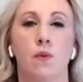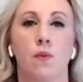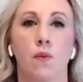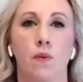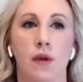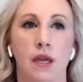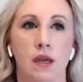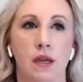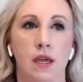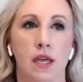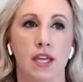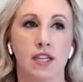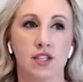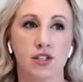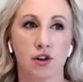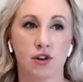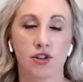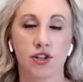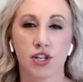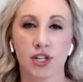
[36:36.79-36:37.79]
he
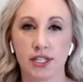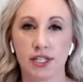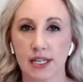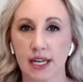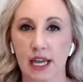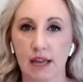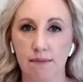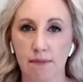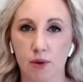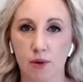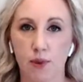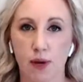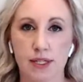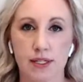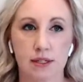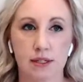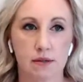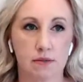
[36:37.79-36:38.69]
searched his name, Midwest.